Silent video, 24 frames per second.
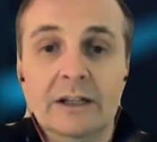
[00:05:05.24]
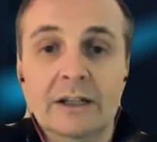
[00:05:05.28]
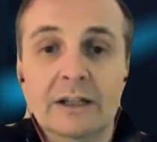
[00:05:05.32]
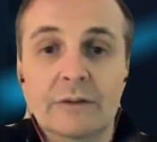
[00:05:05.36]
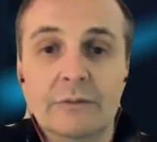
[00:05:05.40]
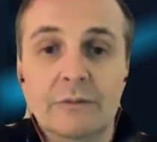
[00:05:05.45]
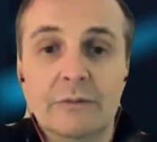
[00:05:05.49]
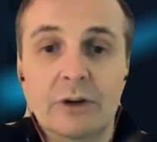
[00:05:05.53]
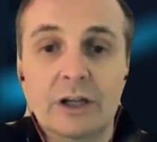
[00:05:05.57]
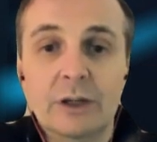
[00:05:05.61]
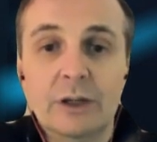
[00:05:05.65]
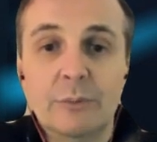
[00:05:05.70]

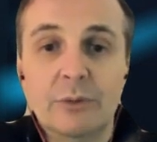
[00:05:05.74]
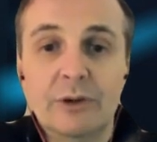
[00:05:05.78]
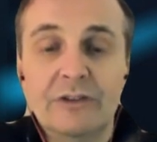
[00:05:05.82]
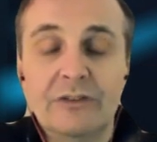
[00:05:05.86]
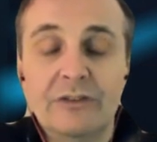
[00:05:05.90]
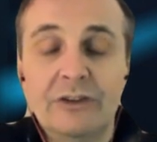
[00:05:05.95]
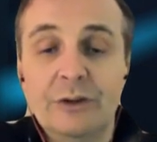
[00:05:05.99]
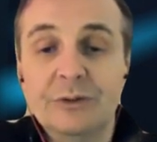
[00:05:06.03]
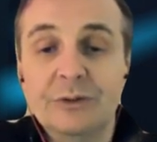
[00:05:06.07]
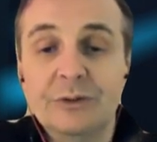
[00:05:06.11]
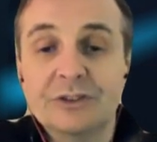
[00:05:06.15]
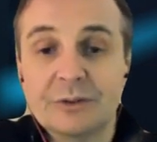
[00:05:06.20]
divided by
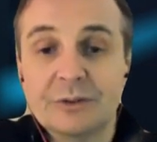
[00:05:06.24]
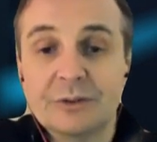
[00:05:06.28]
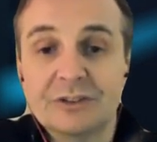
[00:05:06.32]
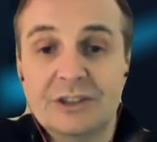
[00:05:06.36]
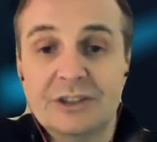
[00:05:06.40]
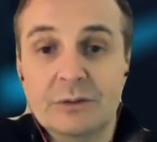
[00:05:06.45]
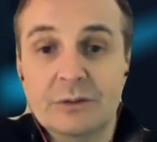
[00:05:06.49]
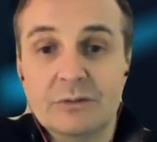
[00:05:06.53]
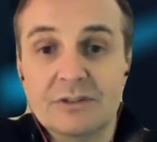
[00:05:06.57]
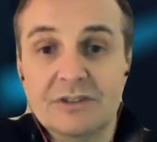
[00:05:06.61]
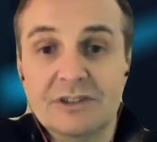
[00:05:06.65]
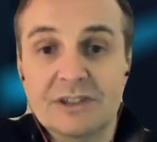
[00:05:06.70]
2, so it's
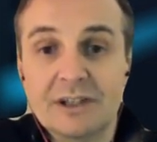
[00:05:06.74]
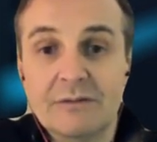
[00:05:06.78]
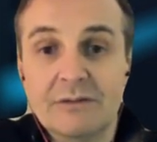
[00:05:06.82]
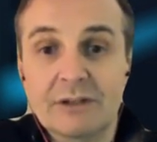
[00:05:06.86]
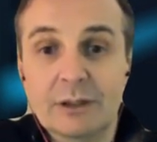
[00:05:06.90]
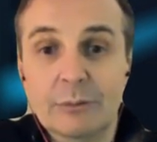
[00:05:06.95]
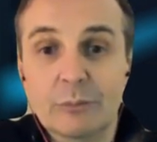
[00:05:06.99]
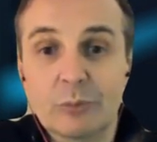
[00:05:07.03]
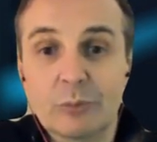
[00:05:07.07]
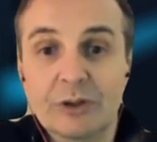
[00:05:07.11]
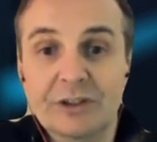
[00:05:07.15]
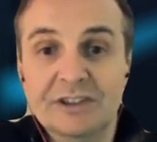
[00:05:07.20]

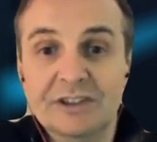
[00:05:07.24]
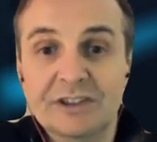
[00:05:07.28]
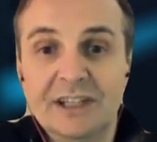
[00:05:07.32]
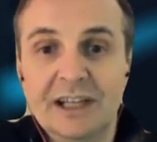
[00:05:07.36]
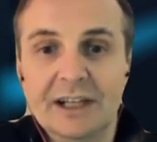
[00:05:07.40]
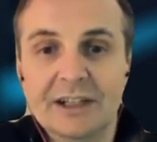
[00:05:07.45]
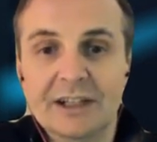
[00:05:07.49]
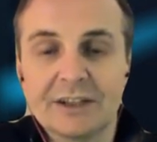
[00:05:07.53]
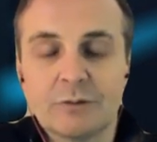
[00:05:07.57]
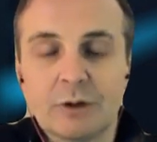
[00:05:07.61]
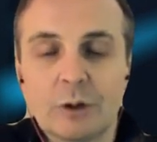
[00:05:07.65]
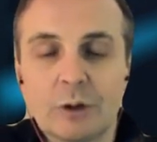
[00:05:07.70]

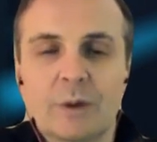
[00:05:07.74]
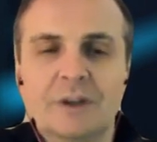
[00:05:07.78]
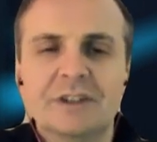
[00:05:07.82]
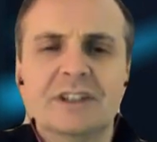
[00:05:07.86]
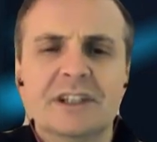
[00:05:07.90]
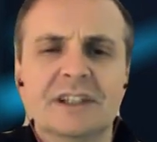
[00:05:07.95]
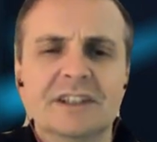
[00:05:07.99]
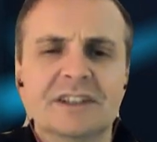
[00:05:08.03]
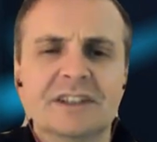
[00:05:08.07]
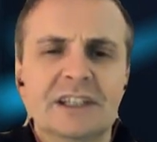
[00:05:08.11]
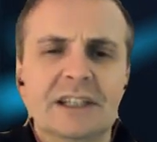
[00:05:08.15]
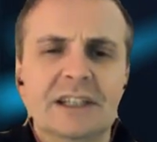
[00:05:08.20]
217.6, right? Whereas
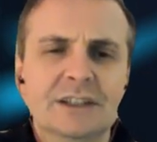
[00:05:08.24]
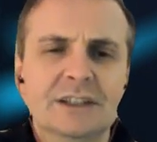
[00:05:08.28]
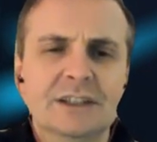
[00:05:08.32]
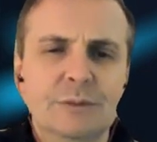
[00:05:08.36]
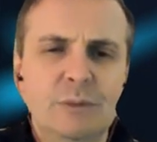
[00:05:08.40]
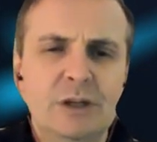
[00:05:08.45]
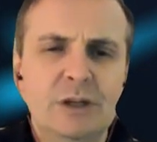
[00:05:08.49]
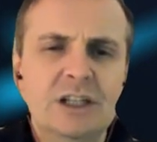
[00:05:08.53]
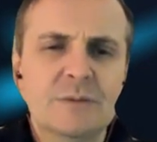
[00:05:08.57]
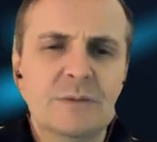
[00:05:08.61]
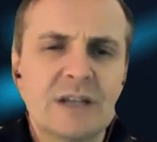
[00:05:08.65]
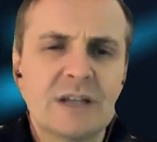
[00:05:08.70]
you can see as a
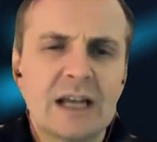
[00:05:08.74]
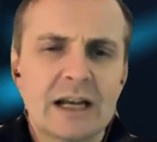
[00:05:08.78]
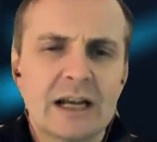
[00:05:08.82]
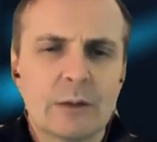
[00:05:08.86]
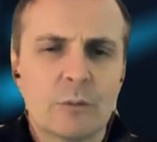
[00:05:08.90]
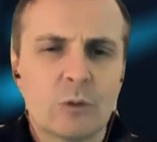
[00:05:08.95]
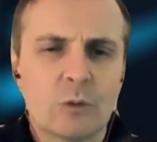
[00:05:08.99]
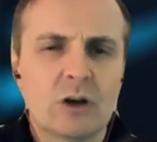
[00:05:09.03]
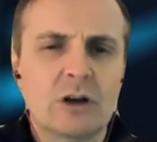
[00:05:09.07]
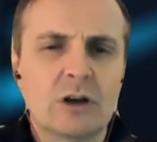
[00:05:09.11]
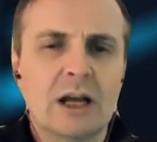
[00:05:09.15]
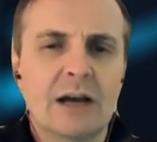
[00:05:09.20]
medium tank, and
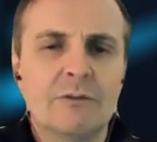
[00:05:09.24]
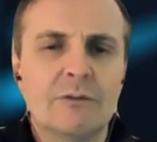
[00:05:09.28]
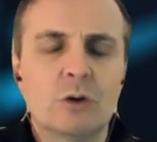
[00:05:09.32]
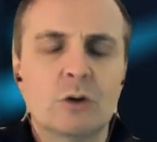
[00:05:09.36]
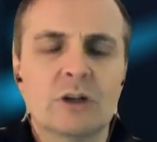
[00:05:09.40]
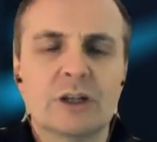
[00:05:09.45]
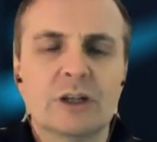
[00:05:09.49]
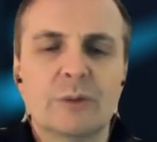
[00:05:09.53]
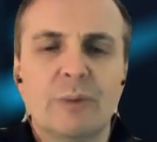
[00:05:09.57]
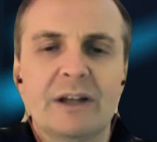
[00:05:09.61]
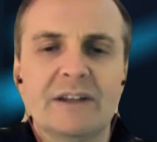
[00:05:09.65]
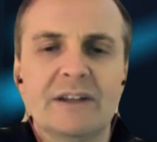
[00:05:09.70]
we're going to have a look
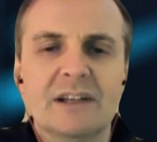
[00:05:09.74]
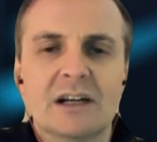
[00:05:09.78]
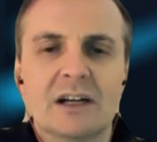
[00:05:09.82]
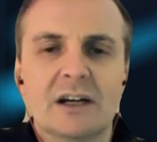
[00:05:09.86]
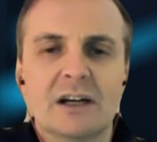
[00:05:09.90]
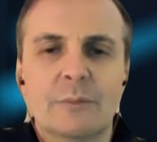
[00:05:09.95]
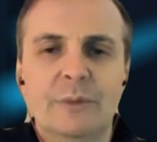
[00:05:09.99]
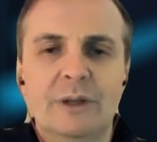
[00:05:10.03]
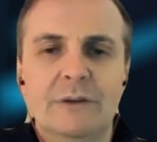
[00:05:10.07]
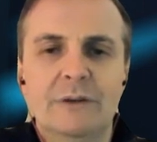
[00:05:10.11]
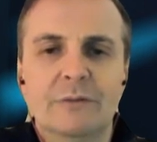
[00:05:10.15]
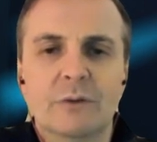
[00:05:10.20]
at the Pantera
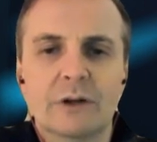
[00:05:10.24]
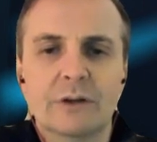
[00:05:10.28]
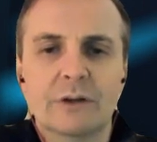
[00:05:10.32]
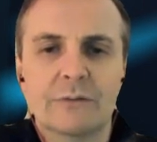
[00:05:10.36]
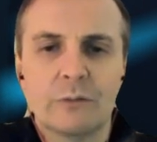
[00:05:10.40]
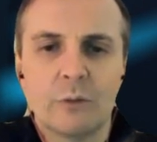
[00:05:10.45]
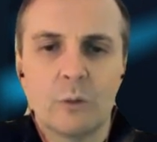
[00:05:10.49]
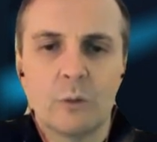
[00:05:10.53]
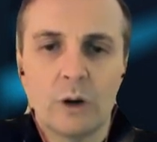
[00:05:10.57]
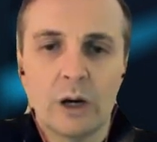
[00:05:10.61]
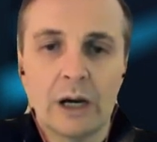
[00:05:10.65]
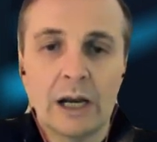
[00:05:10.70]

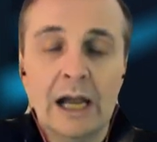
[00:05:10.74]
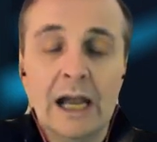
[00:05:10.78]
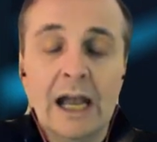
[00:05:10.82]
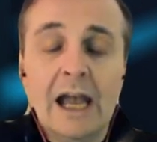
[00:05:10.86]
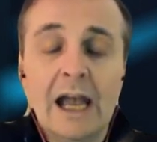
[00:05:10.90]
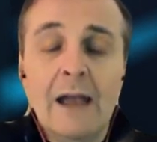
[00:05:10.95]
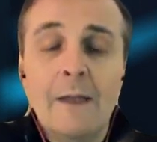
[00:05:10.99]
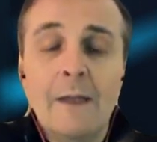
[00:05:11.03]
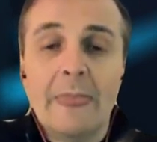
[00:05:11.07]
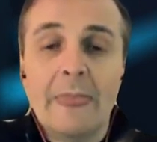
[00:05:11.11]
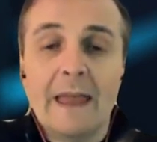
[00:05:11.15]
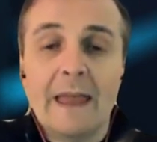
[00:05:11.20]
P44
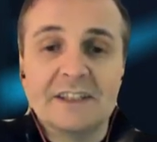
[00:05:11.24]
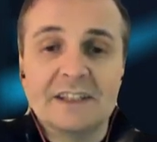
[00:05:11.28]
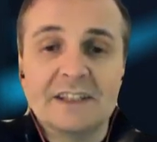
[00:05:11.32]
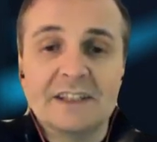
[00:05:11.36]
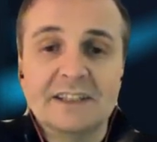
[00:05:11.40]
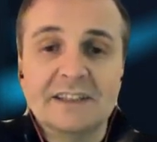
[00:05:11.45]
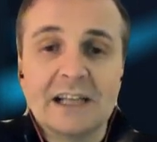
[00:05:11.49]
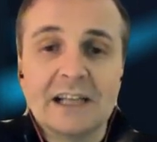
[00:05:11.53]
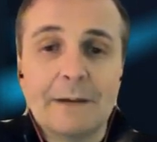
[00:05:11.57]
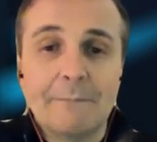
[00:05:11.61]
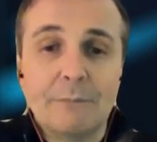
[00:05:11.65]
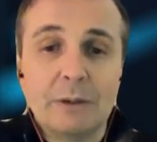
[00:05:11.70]
as an
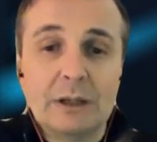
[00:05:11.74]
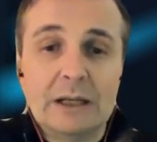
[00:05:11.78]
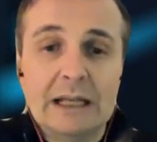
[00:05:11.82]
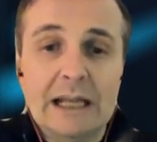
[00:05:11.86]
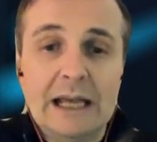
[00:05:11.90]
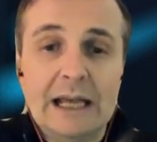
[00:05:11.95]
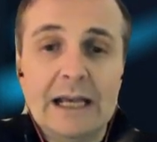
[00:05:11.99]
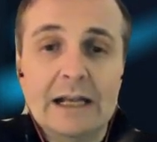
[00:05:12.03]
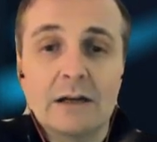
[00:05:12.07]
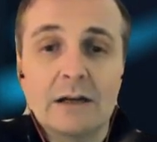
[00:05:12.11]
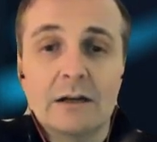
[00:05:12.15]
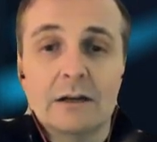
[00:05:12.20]
example
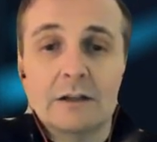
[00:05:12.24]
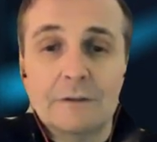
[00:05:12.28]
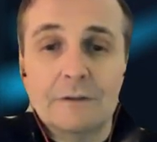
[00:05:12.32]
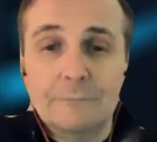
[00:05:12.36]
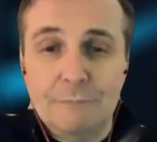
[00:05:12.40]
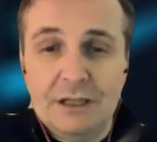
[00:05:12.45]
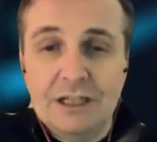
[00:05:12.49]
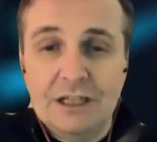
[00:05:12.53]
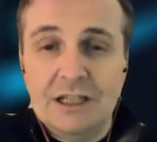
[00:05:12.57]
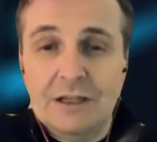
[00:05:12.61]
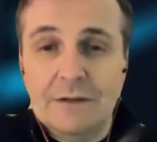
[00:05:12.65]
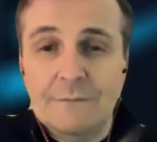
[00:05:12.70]
later, the
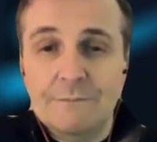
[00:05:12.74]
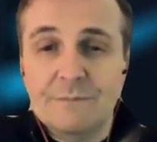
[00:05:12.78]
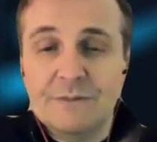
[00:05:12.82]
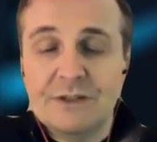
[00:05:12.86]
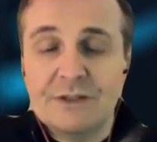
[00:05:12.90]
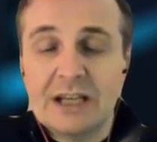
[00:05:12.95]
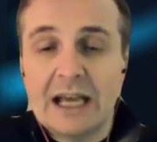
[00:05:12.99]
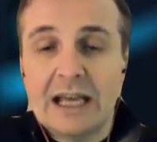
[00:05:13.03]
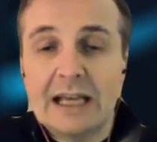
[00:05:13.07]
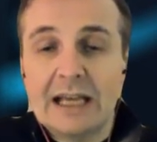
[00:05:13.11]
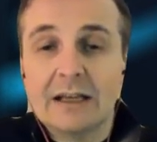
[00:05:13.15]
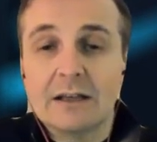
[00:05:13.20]
medium
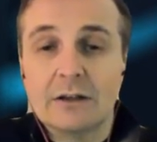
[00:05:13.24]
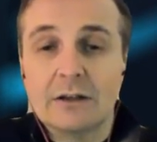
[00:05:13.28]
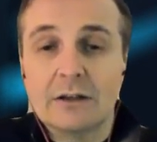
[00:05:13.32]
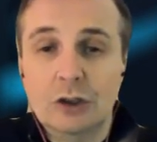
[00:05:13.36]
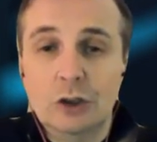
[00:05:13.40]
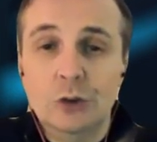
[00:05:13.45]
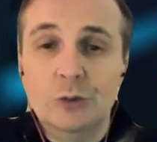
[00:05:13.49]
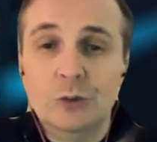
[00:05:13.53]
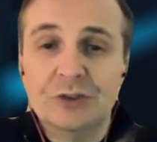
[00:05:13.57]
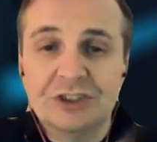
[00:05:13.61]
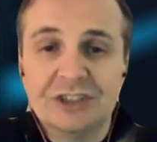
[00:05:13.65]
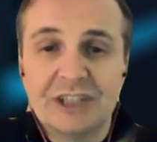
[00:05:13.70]
tank
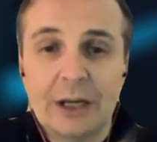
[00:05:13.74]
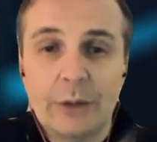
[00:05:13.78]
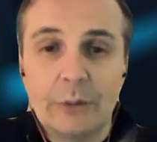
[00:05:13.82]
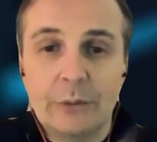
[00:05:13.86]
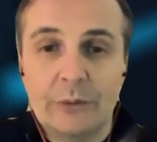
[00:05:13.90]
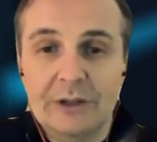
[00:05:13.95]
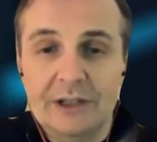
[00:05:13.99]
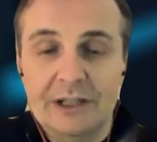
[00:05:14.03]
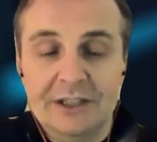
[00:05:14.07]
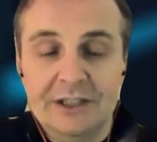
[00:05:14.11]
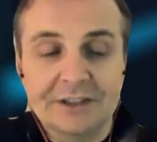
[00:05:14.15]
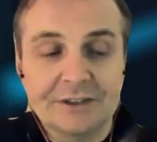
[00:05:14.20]
loses out
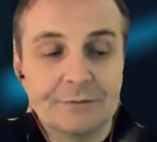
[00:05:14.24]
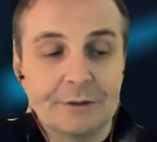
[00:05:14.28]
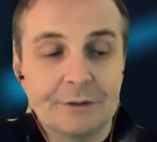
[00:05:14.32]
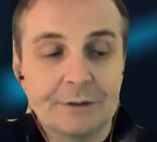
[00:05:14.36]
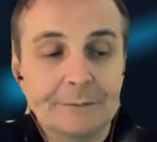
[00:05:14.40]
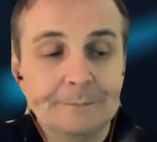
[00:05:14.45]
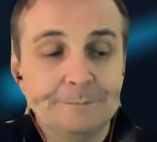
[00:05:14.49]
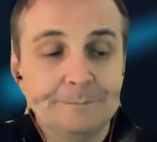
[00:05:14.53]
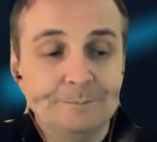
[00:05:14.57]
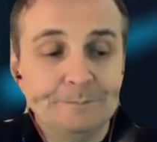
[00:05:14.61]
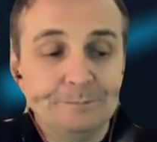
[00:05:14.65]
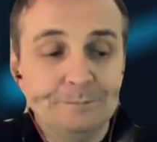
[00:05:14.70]
in this, right?